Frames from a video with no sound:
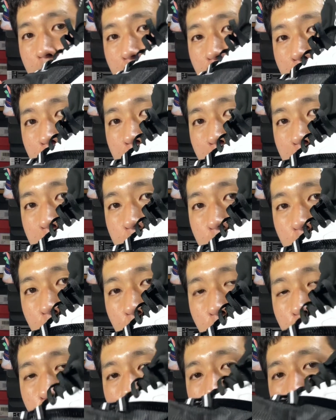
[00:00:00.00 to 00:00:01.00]
a nice
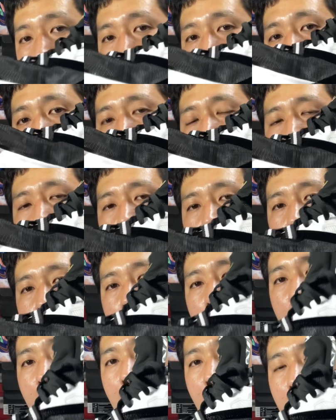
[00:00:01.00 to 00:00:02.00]
little foam that lets you
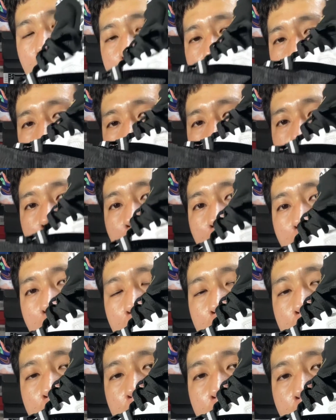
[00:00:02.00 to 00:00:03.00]
glide and
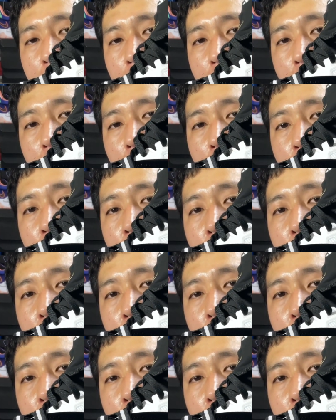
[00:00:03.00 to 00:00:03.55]
slide and